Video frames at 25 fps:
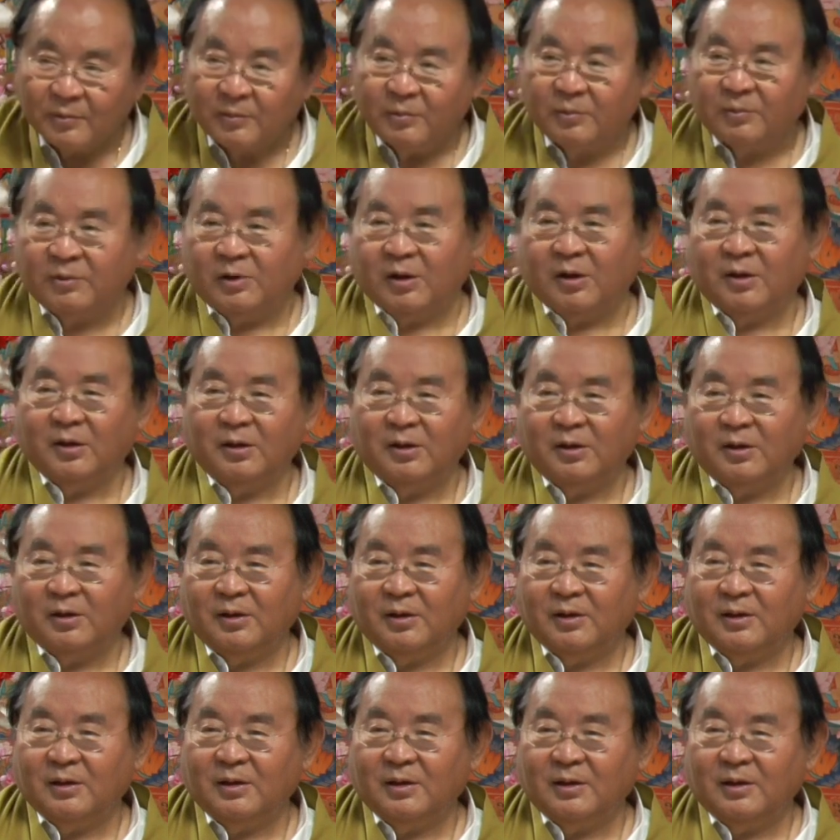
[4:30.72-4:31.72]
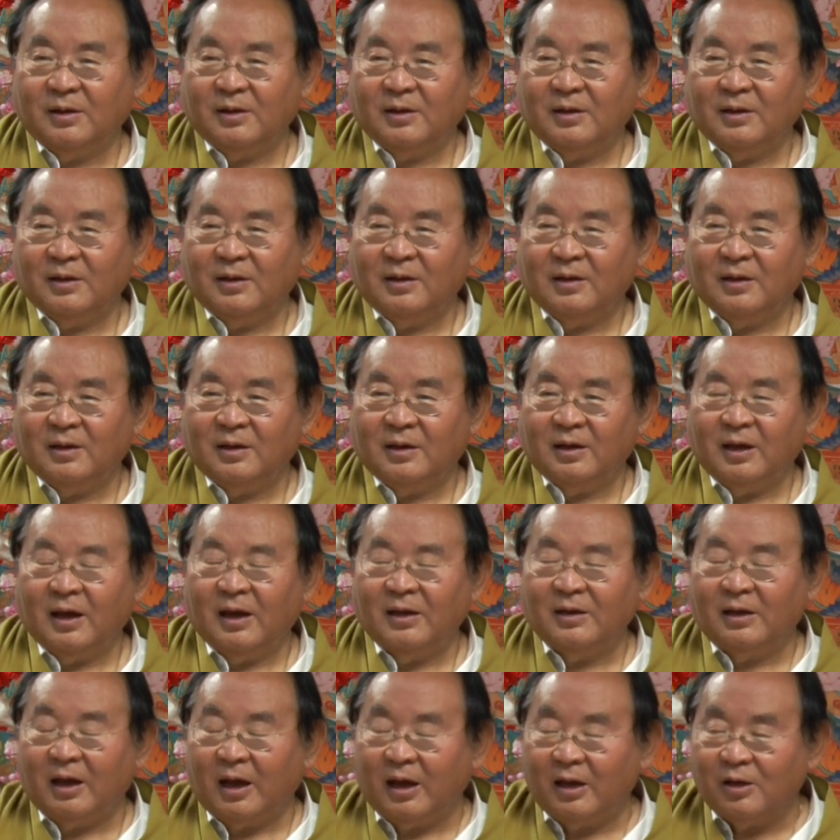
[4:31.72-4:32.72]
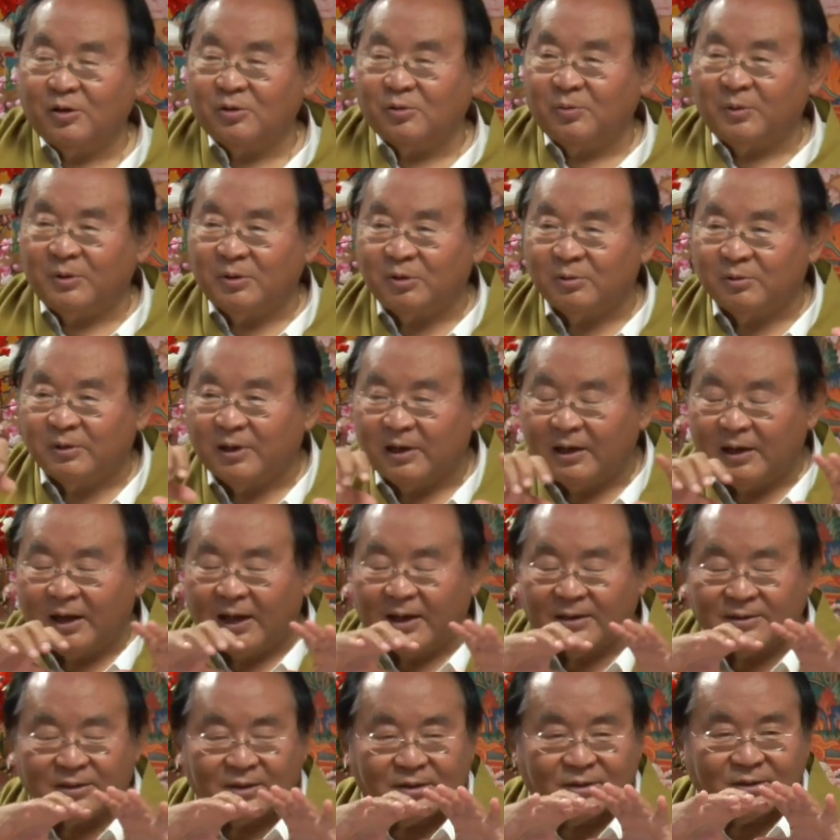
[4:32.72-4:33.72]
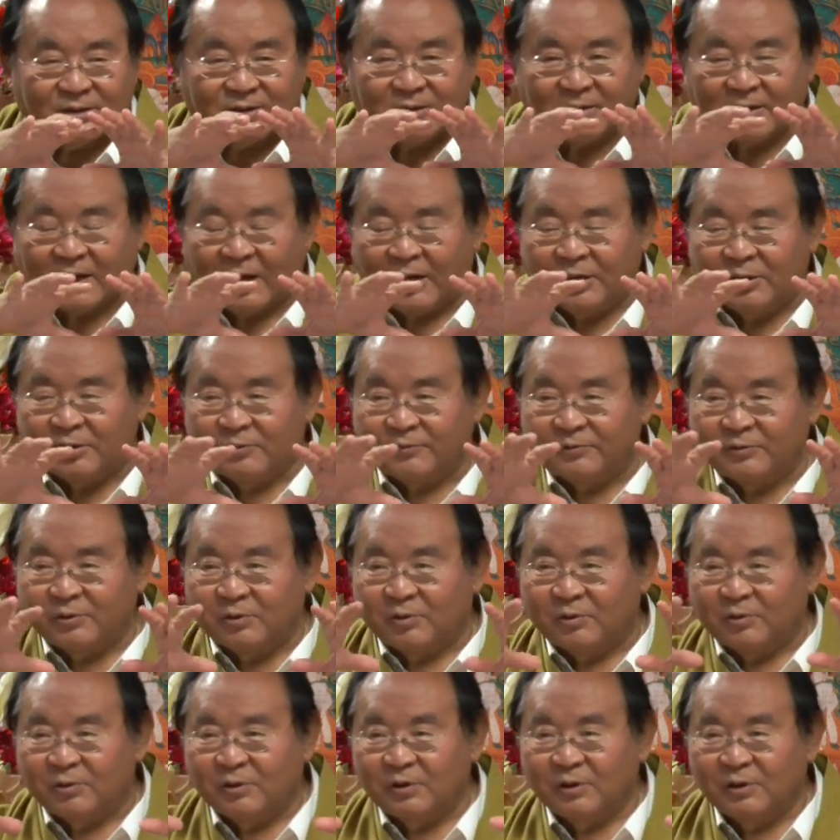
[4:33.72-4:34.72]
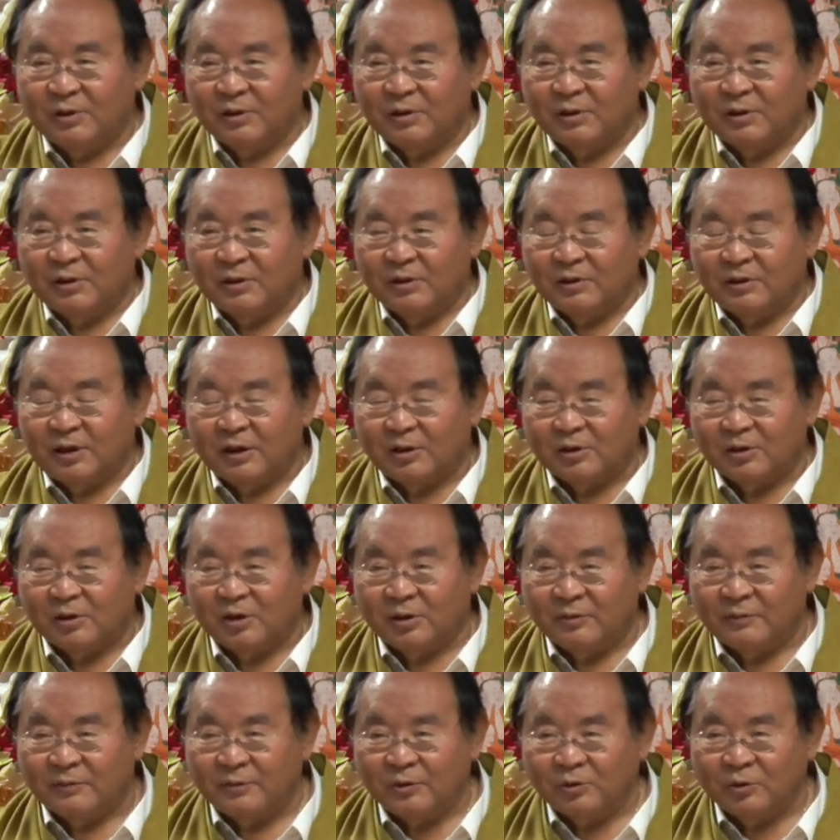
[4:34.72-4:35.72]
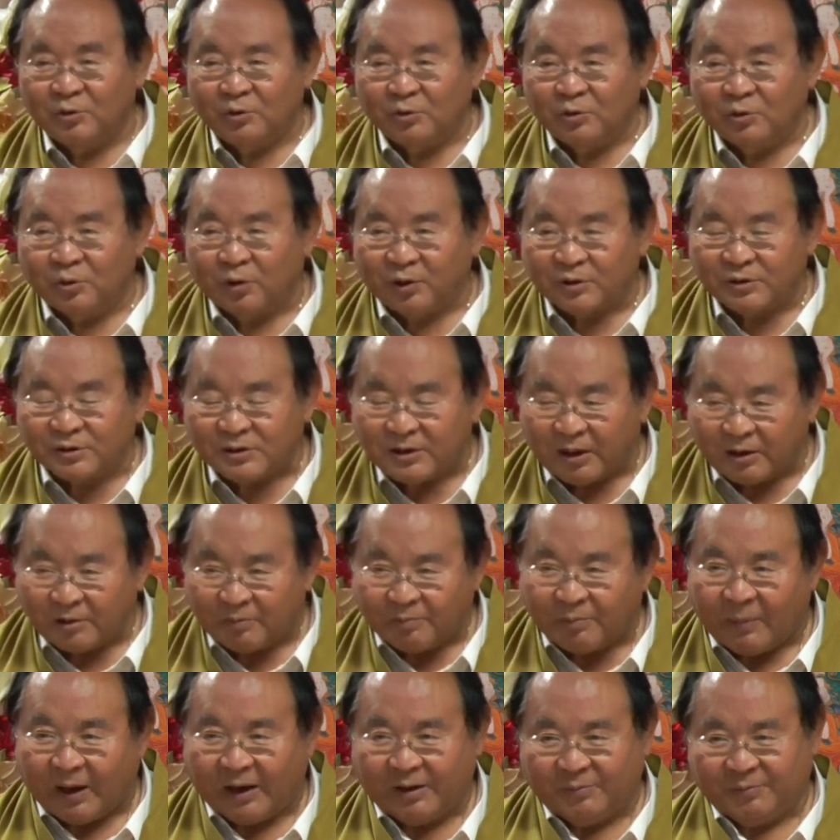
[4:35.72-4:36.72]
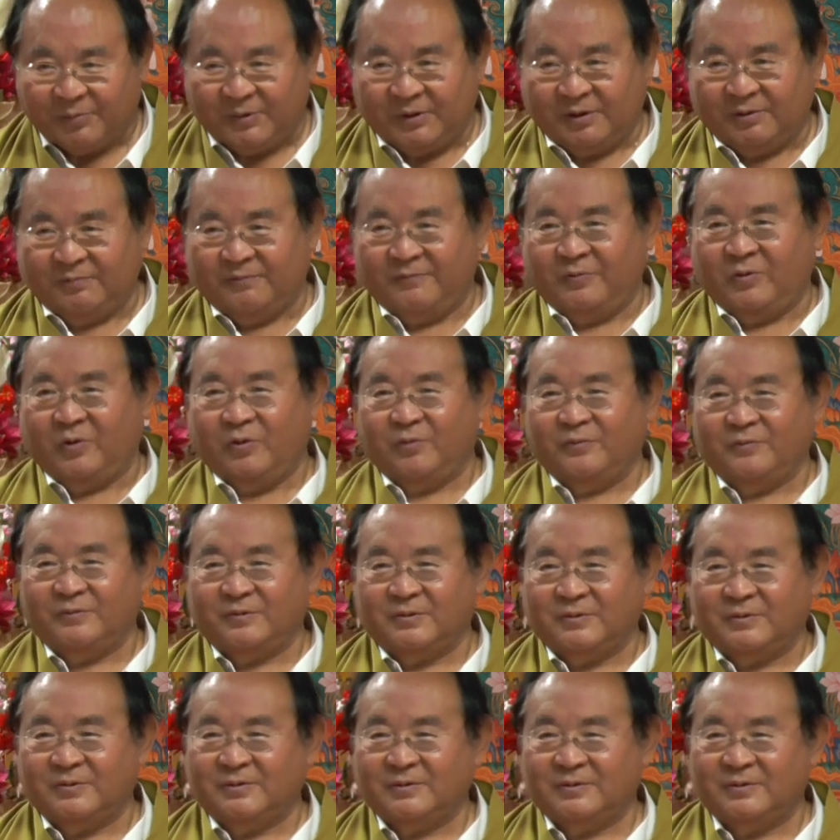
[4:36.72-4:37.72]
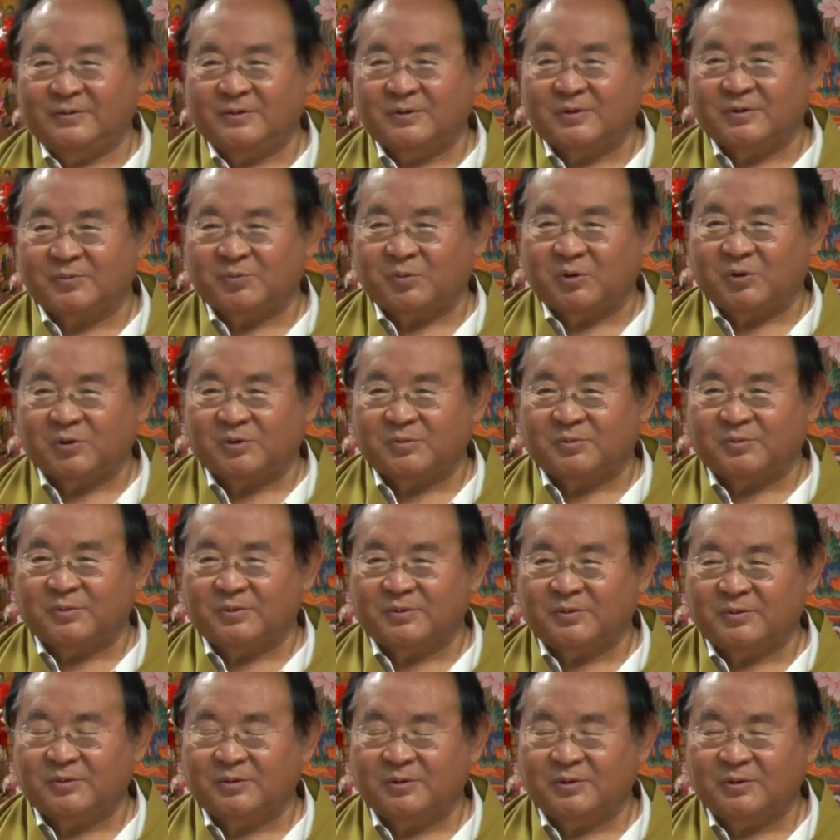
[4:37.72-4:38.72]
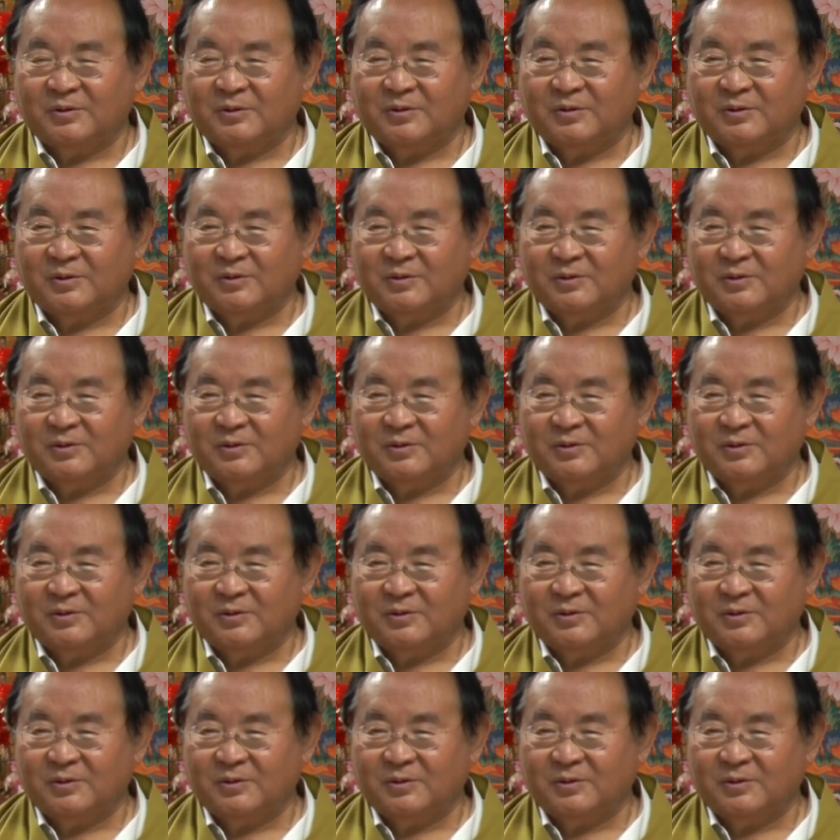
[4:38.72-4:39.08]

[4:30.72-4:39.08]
Yeah. And as when you realize it's kind of, you know, that even you yourself might be involved. Responsible.